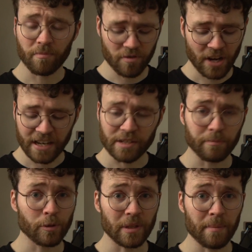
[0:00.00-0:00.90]
change it
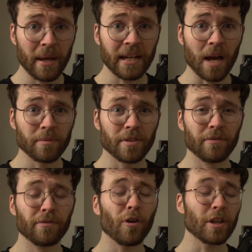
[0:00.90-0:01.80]
between the pickups, the
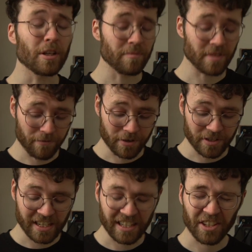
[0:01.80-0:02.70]
volume
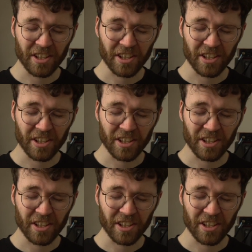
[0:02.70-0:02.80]
difference is